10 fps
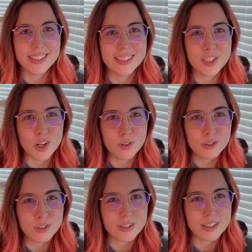
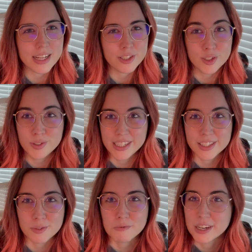Shows that do
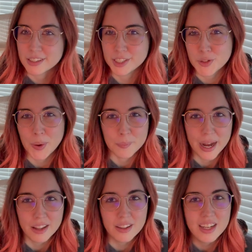this rarely do it
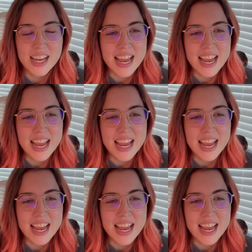well.